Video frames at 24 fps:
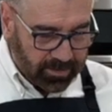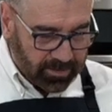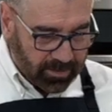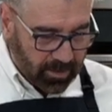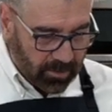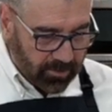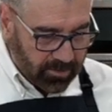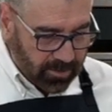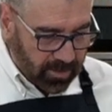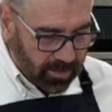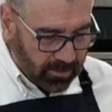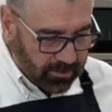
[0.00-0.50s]

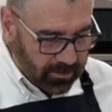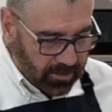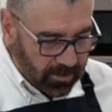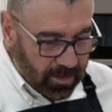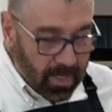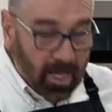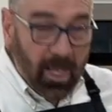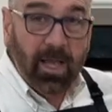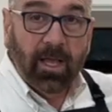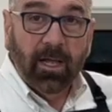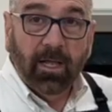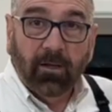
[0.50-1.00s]
those on there.
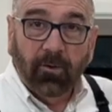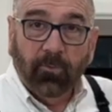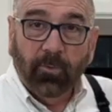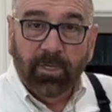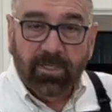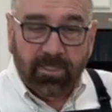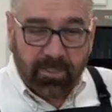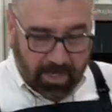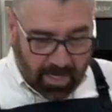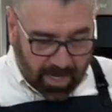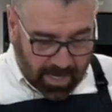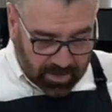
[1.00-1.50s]
The
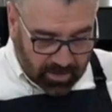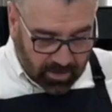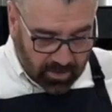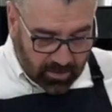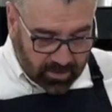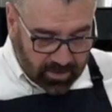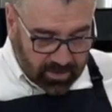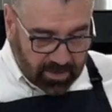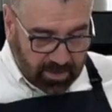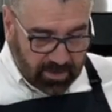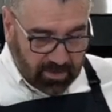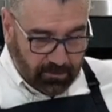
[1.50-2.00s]
reason I
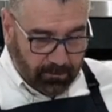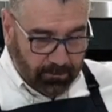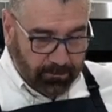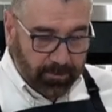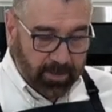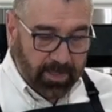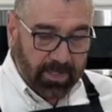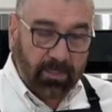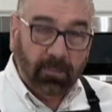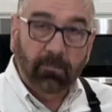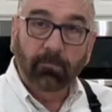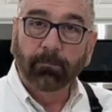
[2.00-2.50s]
used this
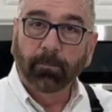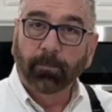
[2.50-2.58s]
big